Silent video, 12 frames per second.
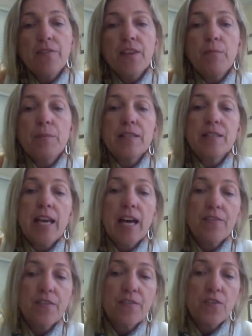That means
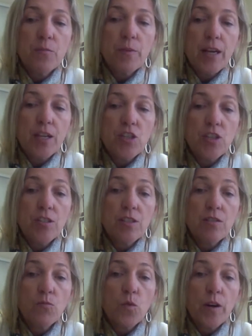half of the
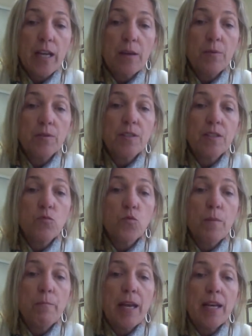patients were able to
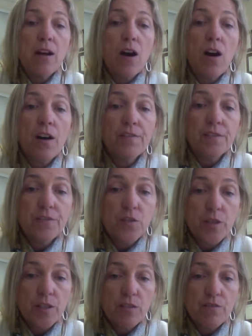remain off of
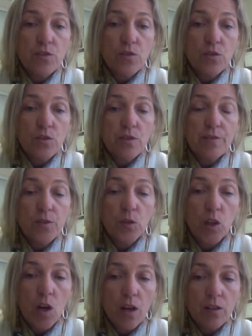transfusions for
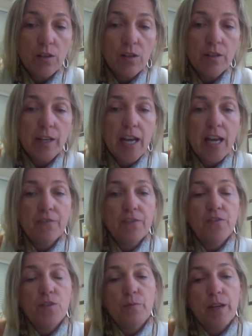longer and half
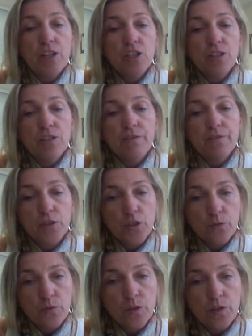of the patients for
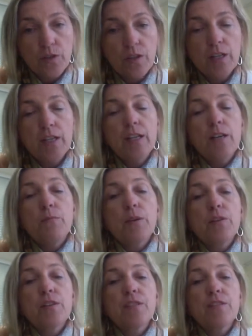shorter
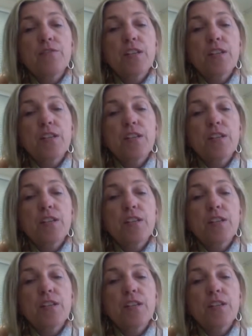periods of